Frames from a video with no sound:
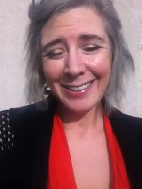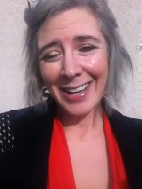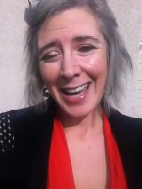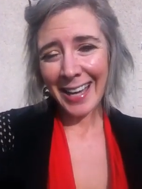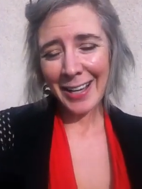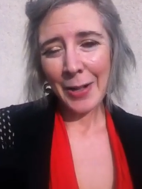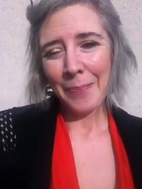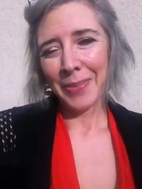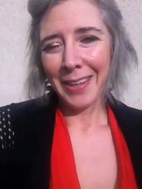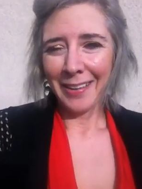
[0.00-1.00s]
Okay?
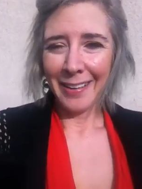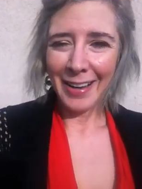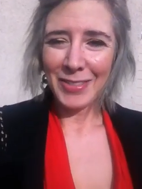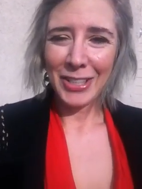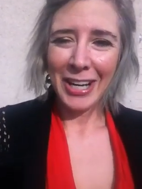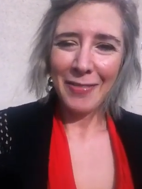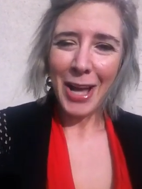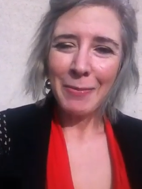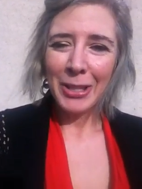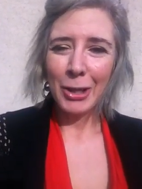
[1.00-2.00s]
I'm sorry,
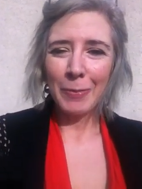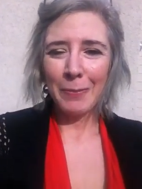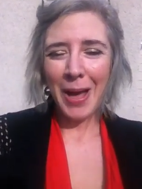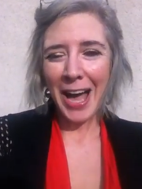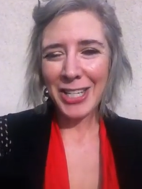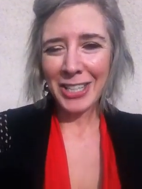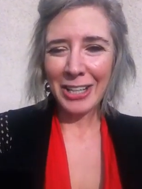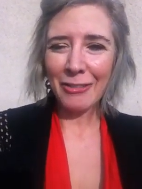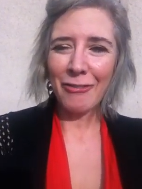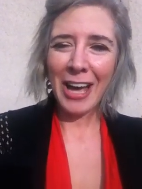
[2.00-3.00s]
I'm a little bit
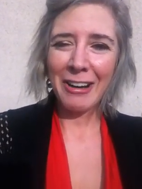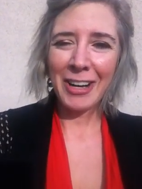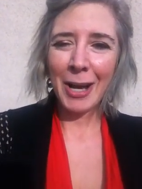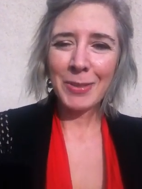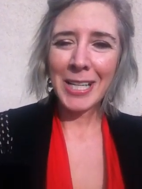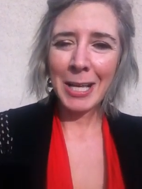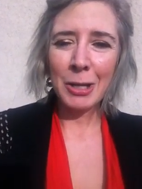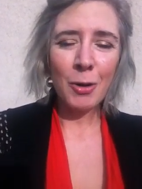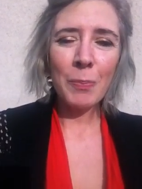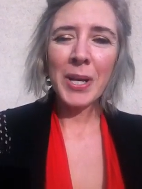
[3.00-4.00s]
passionate and fiery out today.
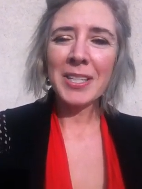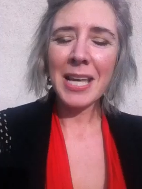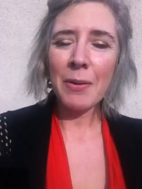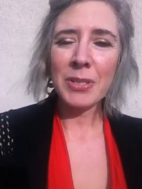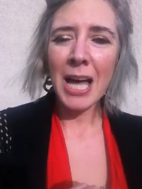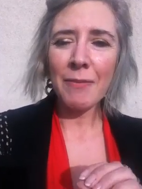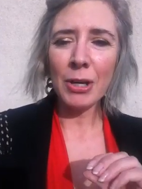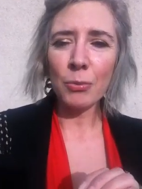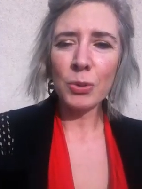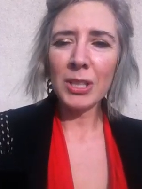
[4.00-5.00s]
You know what? Because I was
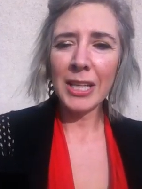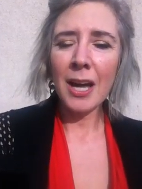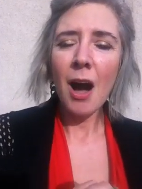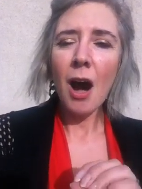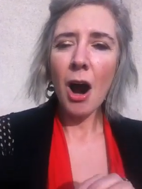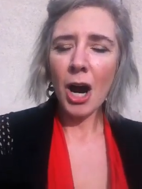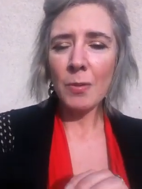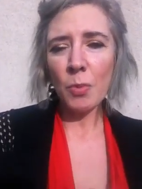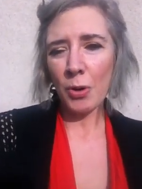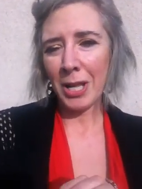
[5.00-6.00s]
having a really
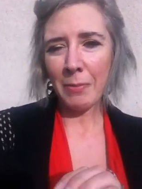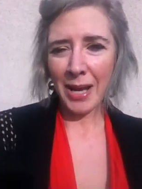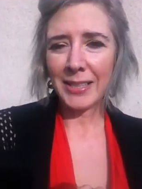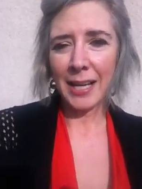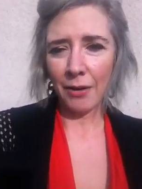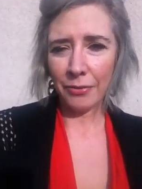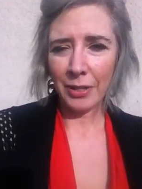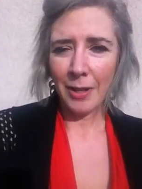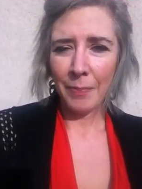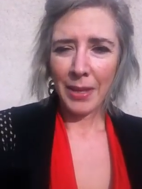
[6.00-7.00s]
hard morning myself
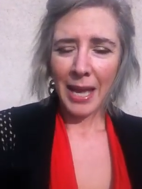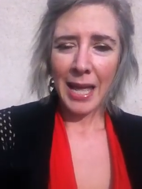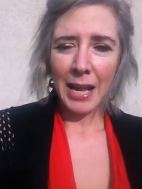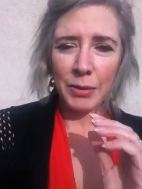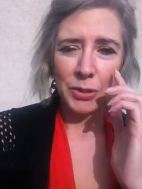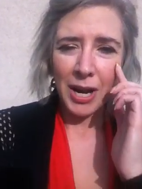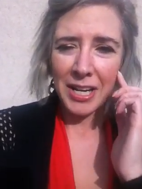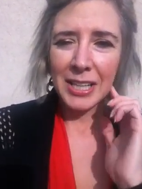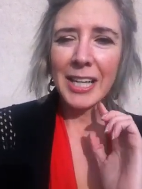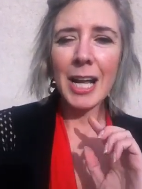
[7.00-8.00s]
and I was
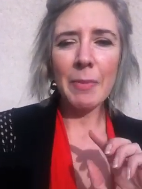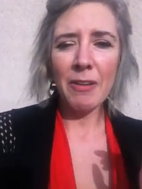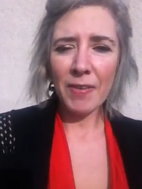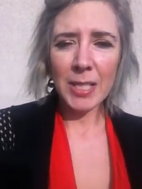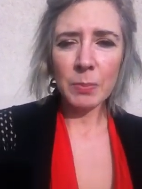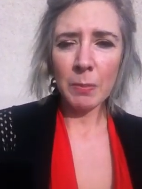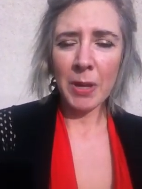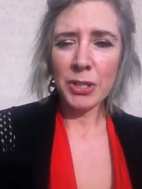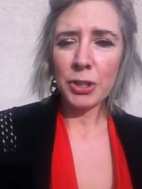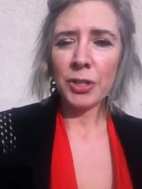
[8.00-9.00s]
trying to clean up my Facebook
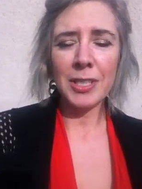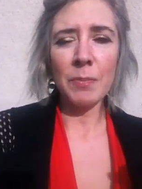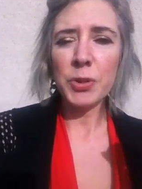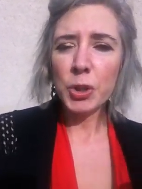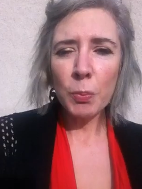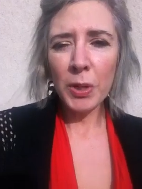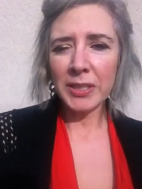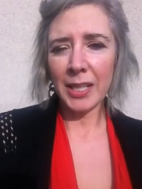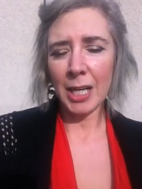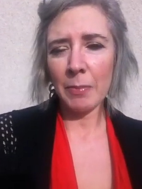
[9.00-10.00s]
Messenger because I'm super
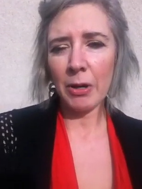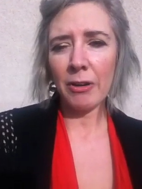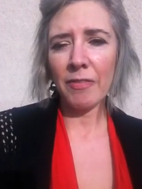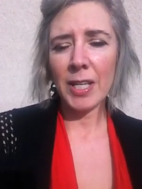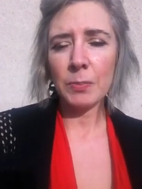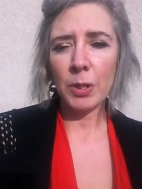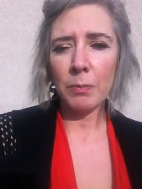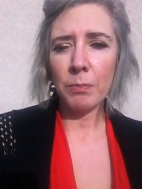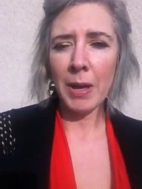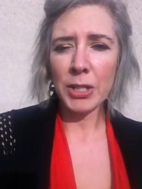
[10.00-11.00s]
excited about our Facebook
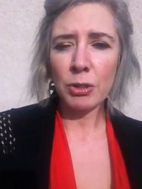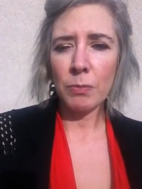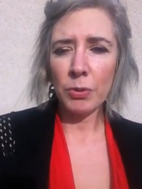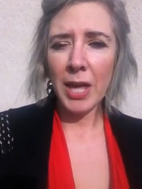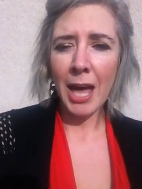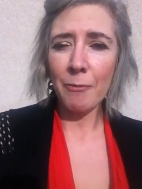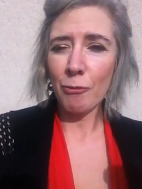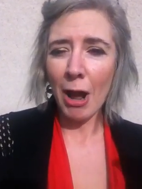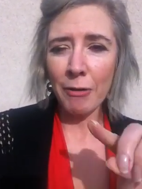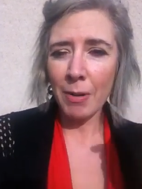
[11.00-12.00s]
Mastery Bootcamp
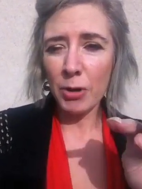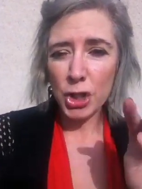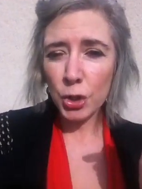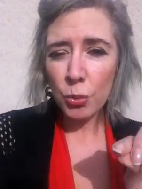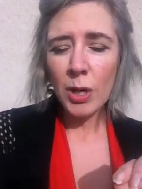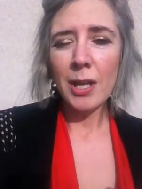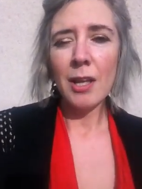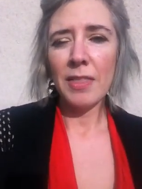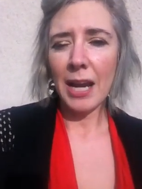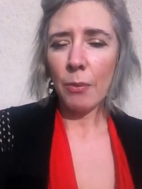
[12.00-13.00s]
round number two
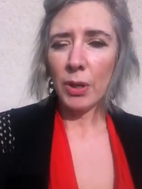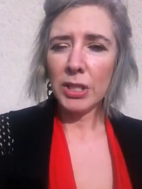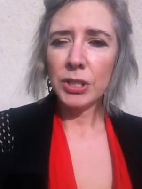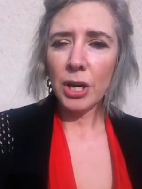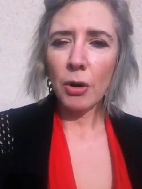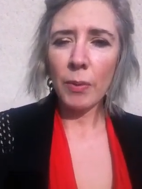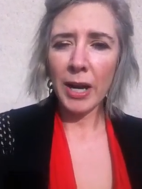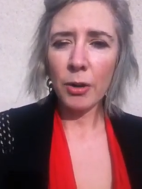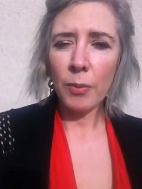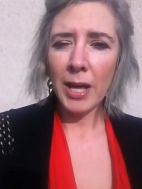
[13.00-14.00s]
that I want to start
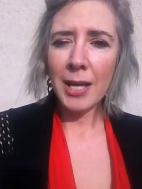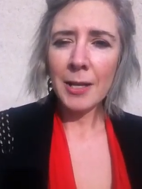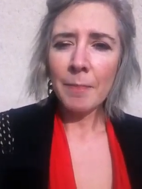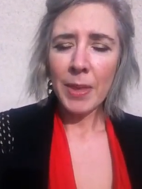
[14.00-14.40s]
right away.